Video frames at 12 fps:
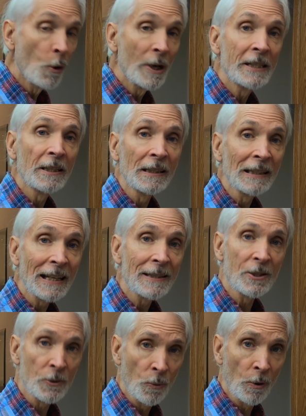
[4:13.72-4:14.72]
going to let
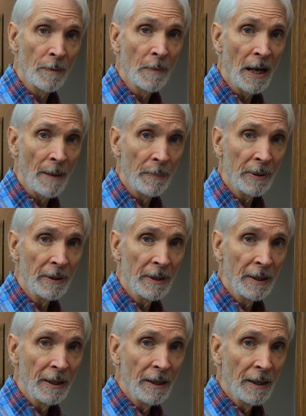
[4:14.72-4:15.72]
this warm up.
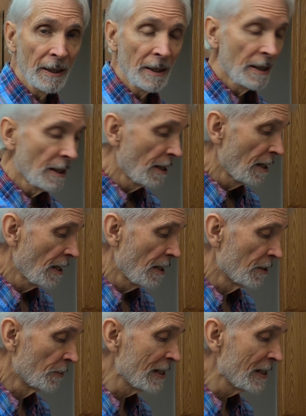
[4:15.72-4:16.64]
The